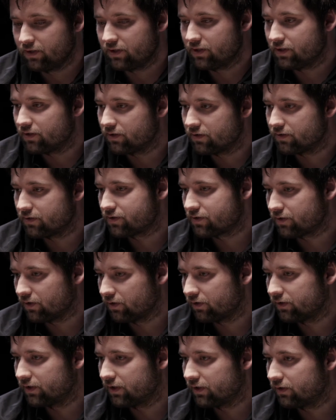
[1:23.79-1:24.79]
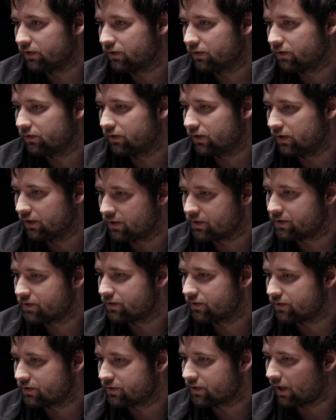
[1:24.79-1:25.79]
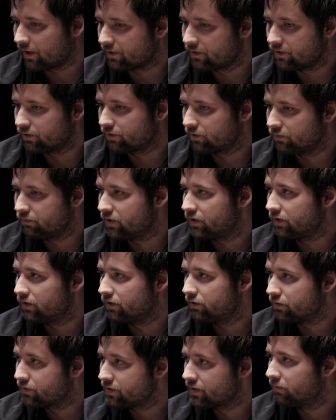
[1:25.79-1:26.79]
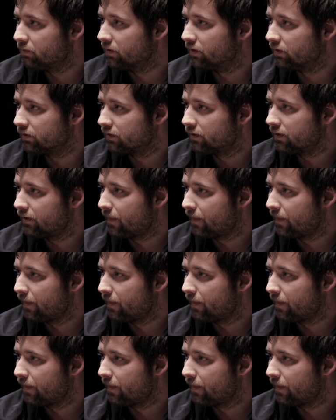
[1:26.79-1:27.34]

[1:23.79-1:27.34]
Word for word: we saw that it's starting to be usable.